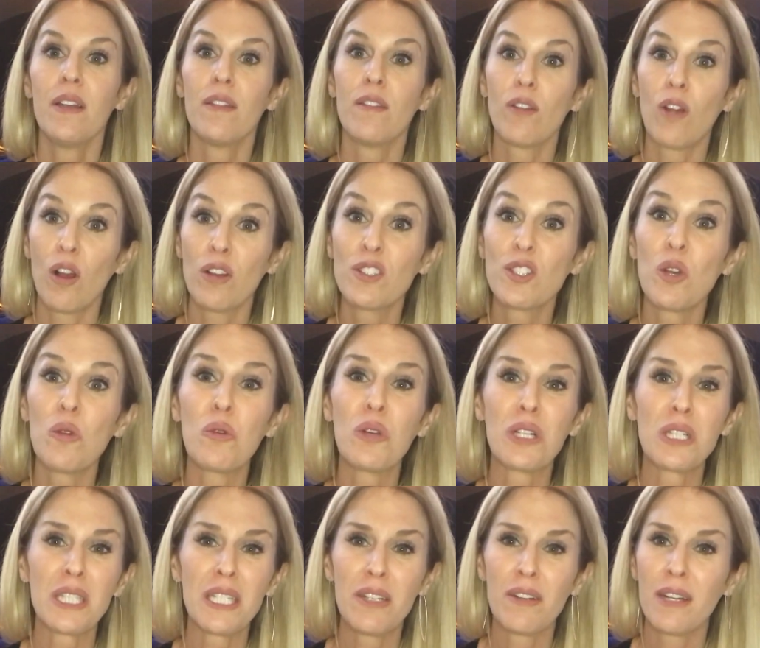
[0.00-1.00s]
they're also
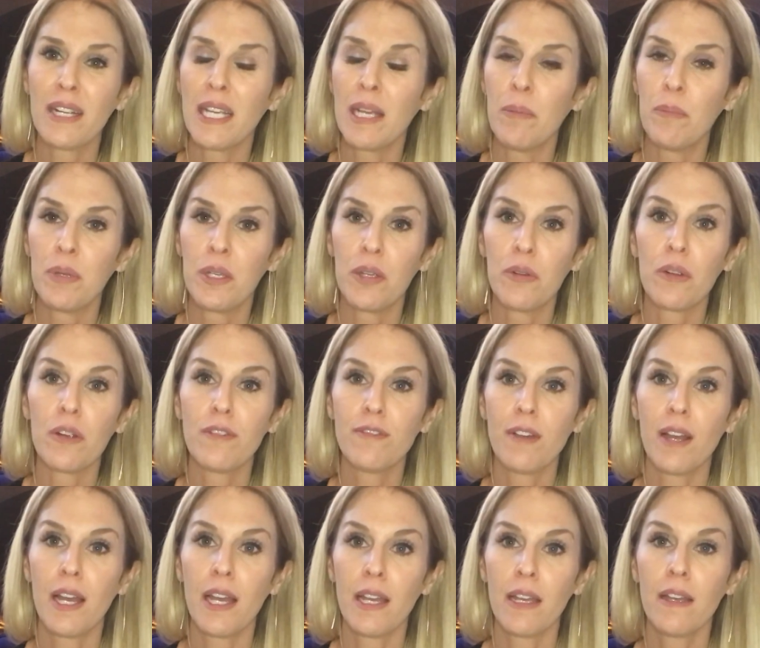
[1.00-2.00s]
clearing and
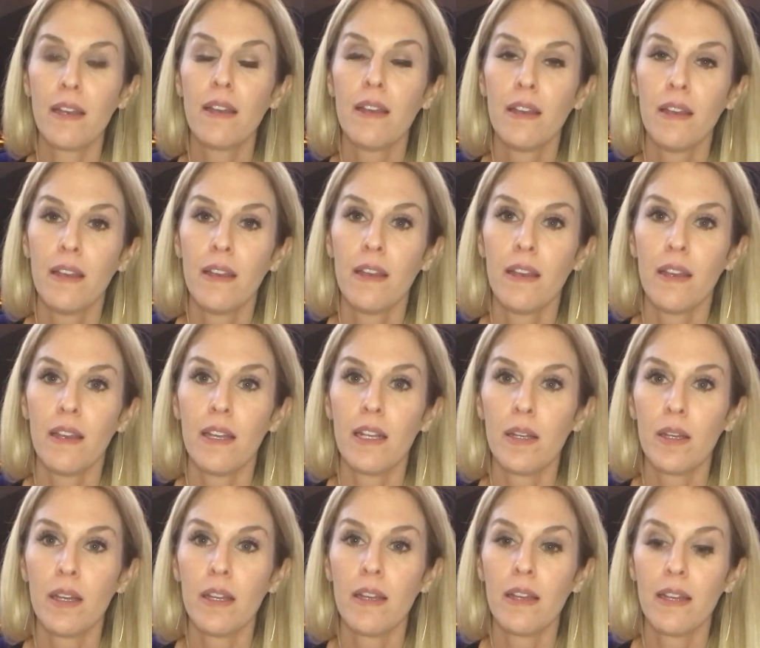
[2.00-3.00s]
purifying in
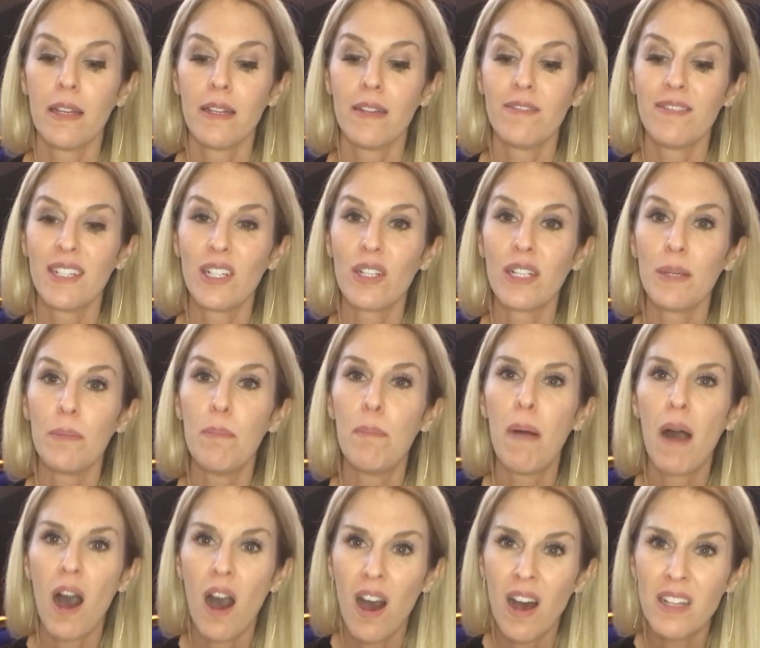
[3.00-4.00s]
a, in a very
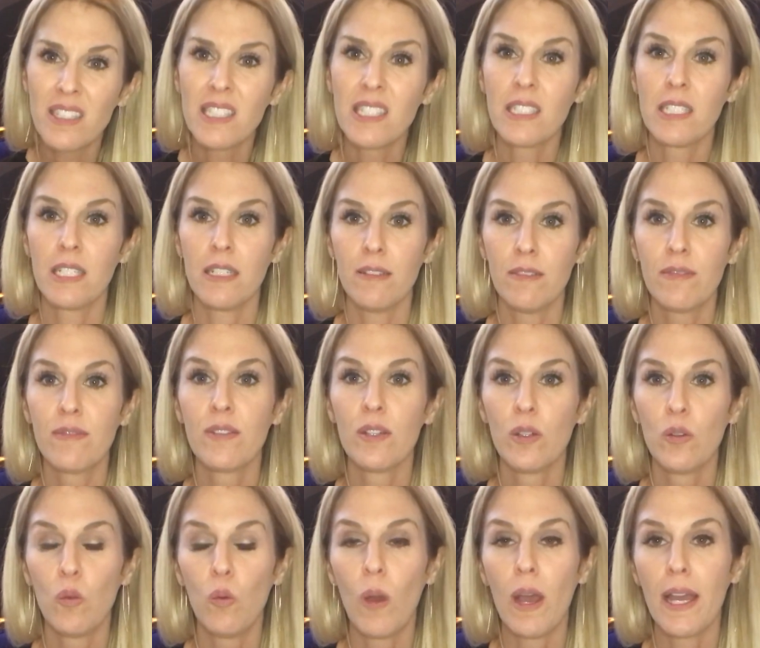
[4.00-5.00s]
positive
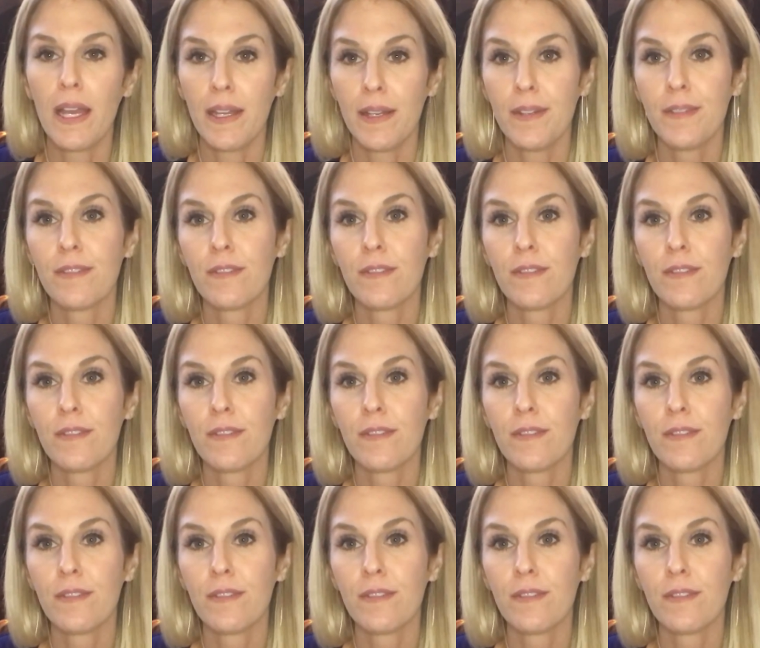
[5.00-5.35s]
way